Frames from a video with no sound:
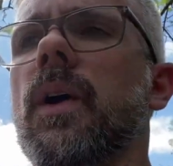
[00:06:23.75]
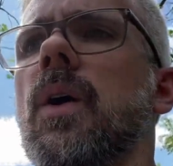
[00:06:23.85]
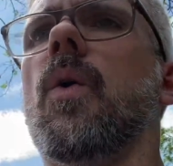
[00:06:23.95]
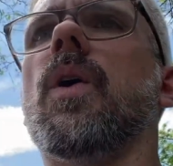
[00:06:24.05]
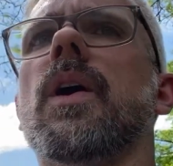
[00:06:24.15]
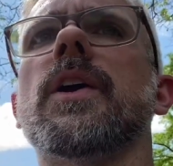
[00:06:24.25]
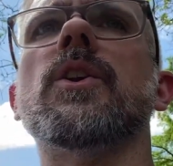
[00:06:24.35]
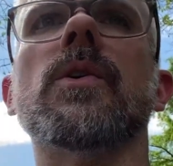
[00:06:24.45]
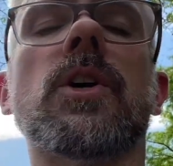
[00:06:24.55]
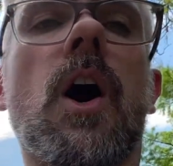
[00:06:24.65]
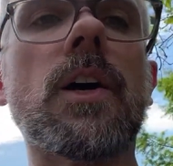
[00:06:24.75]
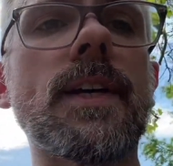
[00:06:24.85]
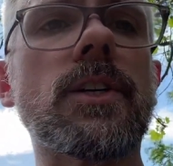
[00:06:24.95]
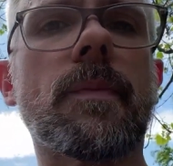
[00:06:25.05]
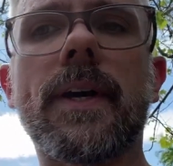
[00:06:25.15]
or, as a heart
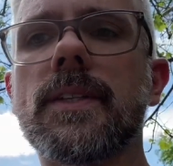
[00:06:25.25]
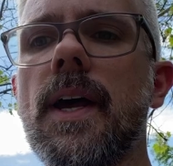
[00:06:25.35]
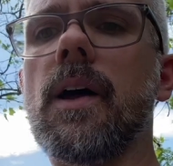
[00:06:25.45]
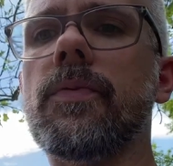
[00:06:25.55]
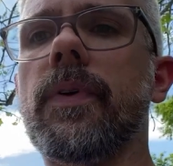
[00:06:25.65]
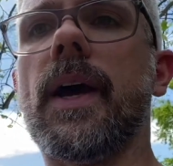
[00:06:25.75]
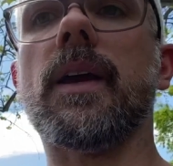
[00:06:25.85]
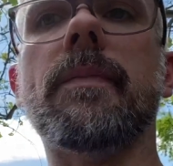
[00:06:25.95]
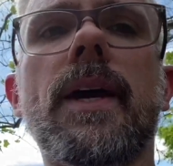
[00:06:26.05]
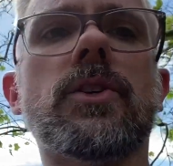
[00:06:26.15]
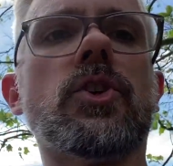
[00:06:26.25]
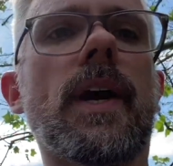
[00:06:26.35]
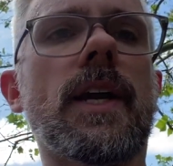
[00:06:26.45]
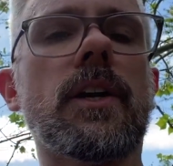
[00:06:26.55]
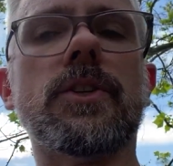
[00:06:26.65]
doctor myself, I can make sure
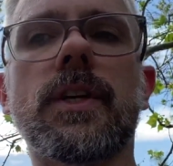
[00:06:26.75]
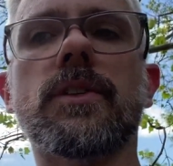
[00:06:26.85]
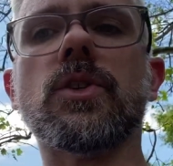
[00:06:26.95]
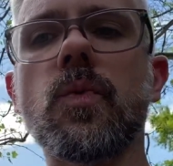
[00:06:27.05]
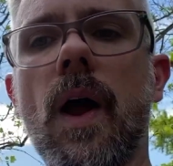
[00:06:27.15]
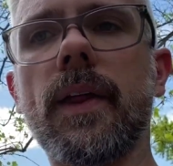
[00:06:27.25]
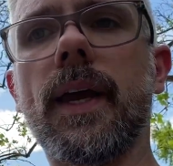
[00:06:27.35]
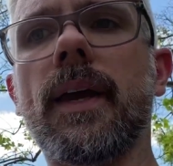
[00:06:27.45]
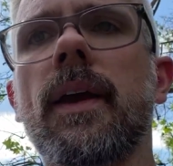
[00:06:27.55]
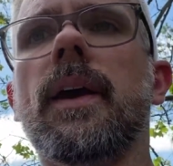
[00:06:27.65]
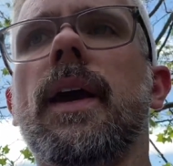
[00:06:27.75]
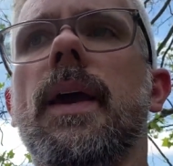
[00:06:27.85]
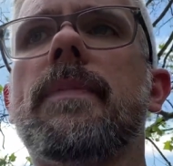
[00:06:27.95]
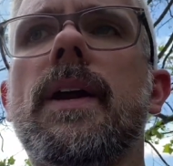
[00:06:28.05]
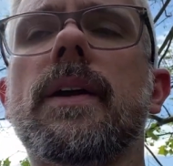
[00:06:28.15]
I can understand swelling
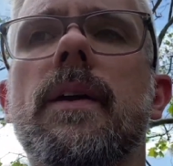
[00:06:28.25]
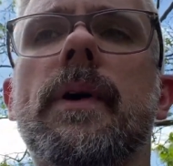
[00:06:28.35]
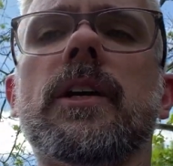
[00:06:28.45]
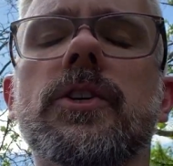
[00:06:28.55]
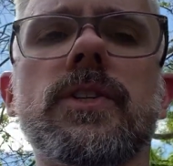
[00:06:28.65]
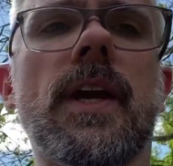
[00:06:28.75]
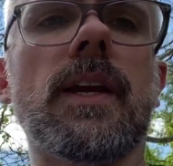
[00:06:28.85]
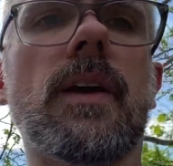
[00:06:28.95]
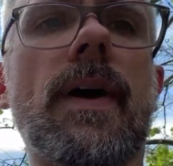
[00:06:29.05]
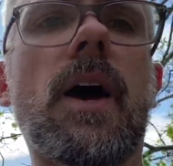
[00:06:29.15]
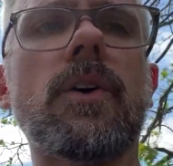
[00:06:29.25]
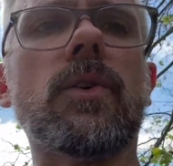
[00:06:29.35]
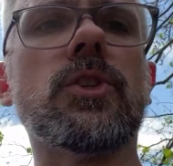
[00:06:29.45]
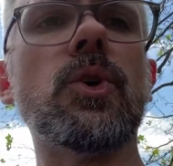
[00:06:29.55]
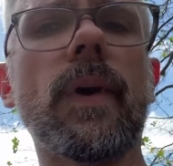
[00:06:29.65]
and get a better understanding of how
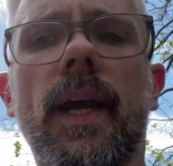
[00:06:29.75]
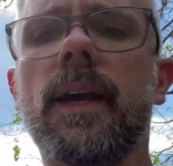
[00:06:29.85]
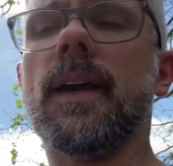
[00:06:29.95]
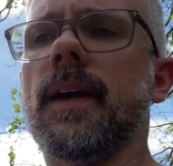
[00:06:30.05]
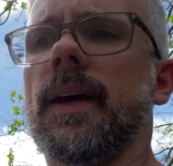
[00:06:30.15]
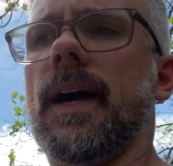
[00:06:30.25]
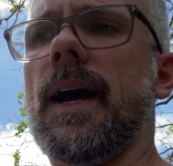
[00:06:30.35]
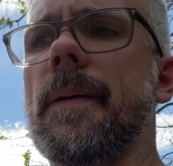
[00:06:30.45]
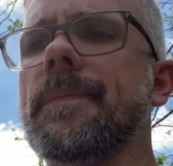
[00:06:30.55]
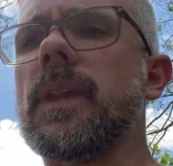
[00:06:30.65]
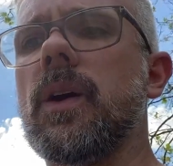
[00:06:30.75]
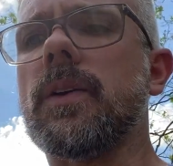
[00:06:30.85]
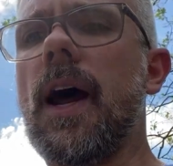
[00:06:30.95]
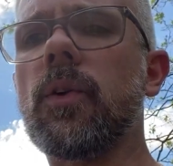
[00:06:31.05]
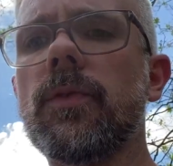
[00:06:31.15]
you're doing. Not
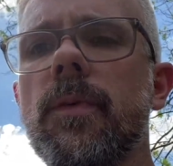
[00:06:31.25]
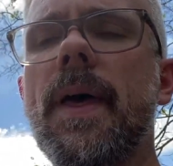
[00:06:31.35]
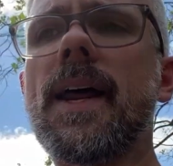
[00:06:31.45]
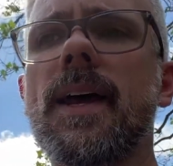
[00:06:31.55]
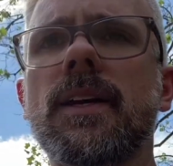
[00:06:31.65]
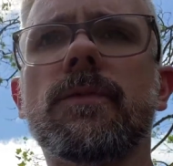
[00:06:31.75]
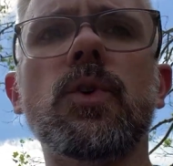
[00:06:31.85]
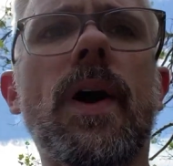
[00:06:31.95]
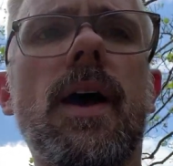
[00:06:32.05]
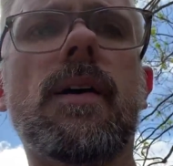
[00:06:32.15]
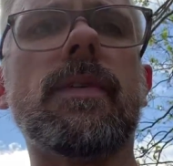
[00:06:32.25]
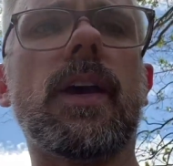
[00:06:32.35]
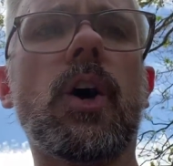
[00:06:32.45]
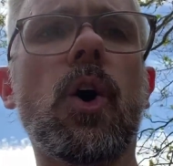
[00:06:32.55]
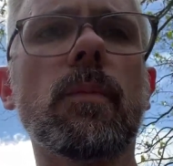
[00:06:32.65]
only from that end, if you have
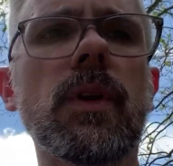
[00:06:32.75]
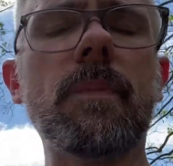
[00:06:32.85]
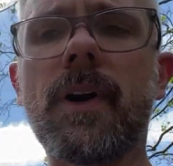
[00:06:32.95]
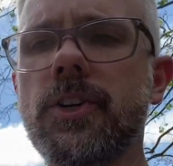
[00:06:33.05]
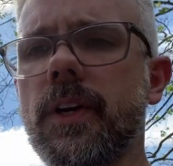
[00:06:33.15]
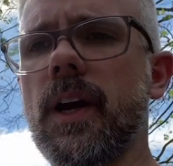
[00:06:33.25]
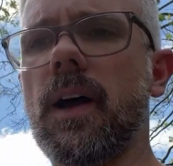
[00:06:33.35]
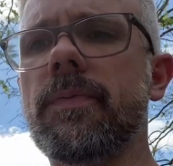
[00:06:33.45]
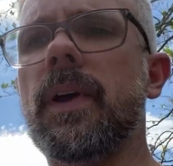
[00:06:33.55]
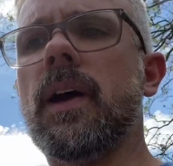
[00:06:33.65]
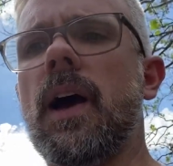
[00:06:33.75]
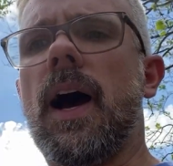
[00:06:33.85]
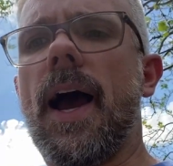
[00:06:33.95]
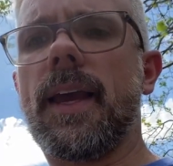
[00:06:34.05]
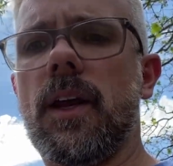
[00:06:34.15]
a home blood pressure cuff,
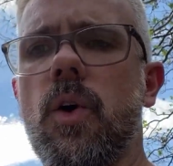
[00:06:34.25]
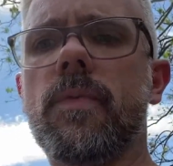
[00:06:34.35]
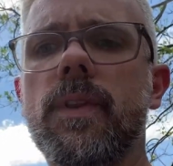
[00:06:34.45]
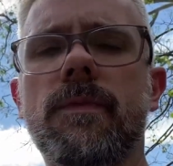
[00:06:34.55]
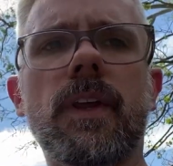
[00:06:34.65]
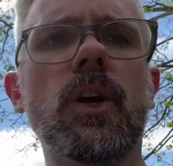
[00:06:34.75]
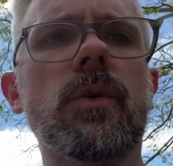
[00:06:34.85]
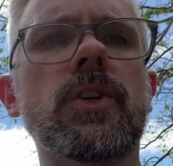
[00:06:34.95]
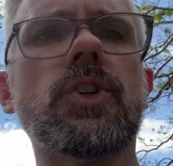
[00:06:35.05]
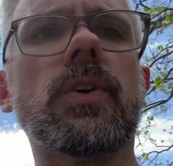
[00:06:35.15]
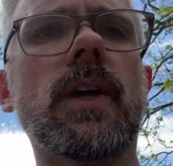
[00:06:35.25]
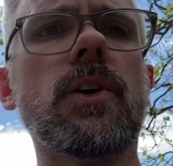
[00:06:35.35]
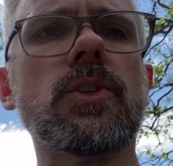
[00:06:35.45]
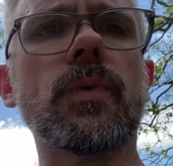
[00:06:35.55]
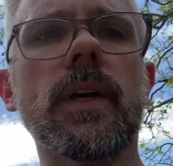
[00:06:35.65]
I can, over the video, ensure that
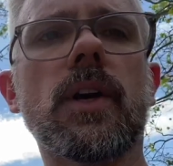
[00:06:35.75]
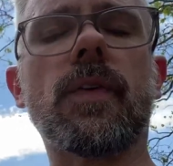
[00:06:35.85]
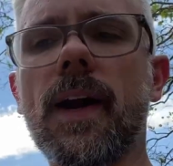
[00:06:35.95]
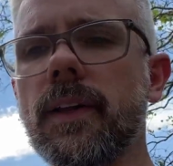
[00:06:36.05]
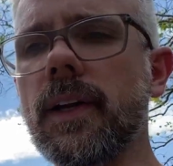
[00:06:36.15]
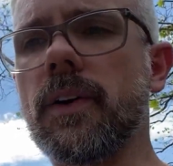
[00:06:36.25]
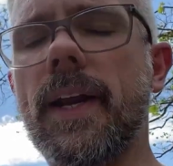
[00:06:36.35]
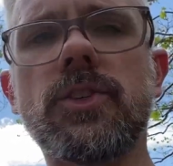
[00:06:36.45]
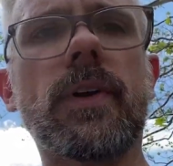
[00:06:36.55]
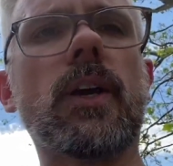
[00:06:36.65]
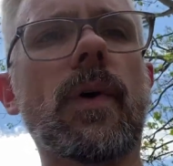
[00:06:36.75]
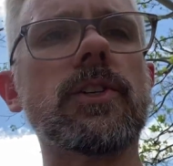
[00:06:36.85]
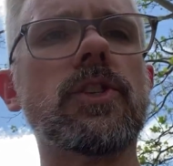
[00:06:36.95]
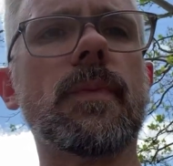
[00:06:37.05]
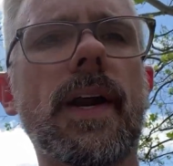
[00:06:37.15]
you're doing it correctly or answer any
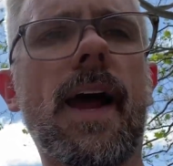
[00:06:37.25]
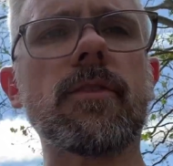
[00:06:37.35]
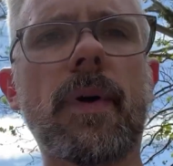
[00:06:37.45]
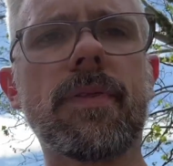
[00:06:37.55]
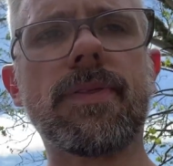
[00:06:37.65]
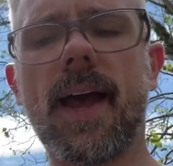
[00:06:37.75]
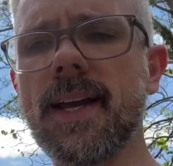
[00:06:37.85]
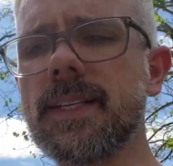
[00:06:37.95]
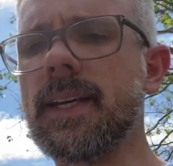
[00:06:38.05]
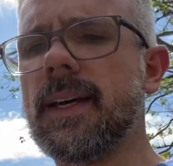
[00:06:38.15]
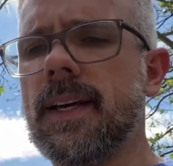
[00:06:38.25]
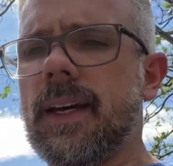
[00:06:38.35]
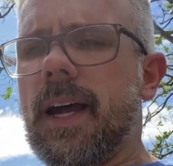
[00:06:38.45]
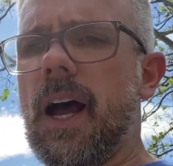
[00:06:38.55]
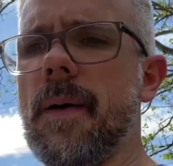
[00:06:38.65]
questions you might have about that.
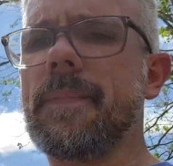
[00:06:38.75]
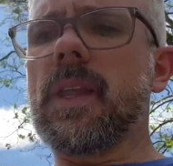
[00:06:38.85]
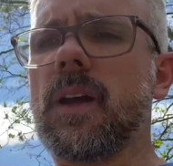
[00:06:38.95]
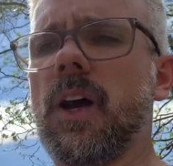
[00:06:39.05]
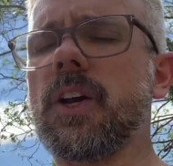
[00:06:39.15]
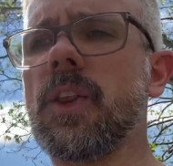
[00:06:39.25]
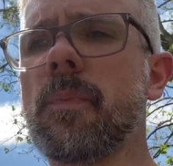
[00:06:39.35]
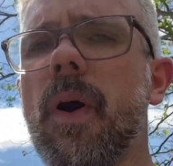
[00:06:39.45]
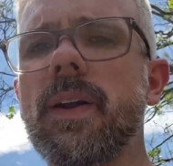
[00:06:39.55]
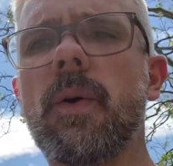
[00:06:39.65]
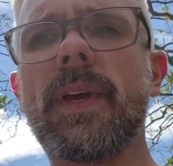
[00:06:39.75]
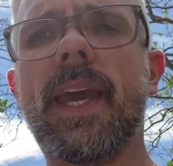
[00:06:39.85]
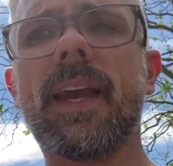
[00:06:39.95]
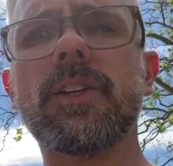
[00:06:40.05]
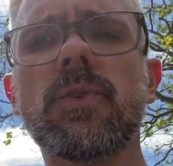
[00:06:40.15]
Another part that we
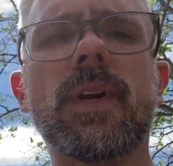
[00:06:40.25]
can't do